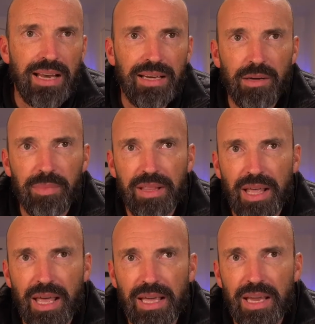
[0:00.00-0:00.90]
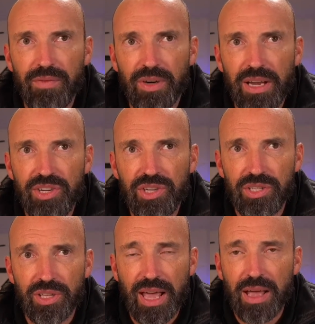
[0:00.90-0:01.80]
a little bit there in relation
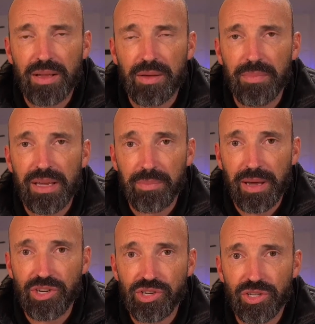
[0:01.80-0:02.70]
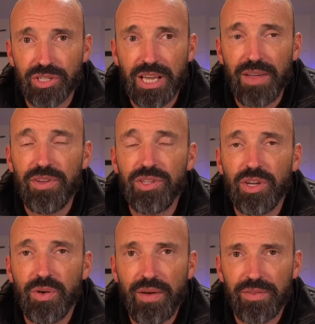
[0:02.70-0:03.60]
to that and being patient. If you
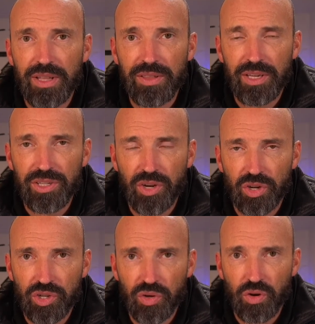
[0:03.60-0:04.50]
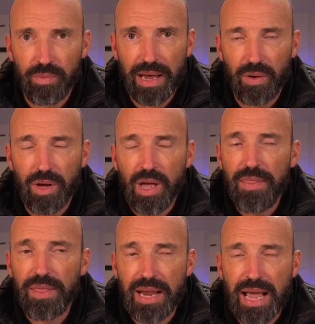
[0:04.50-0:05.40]
do have any things you're not sure about,
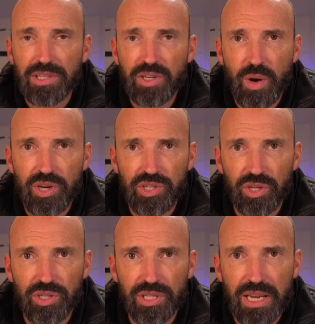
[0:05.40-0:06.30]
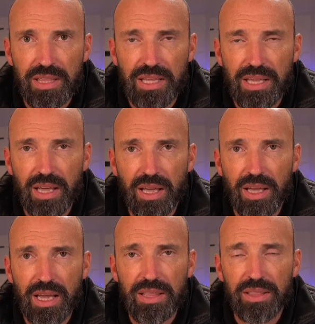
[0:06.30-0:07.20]
then ask questions in
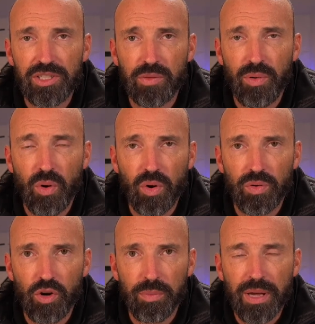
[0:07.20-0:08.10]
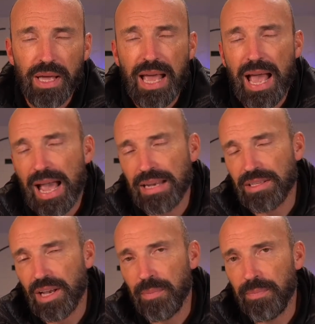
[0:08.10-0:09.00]
the support group,
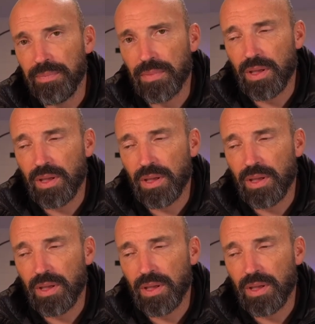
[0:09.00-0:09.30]
and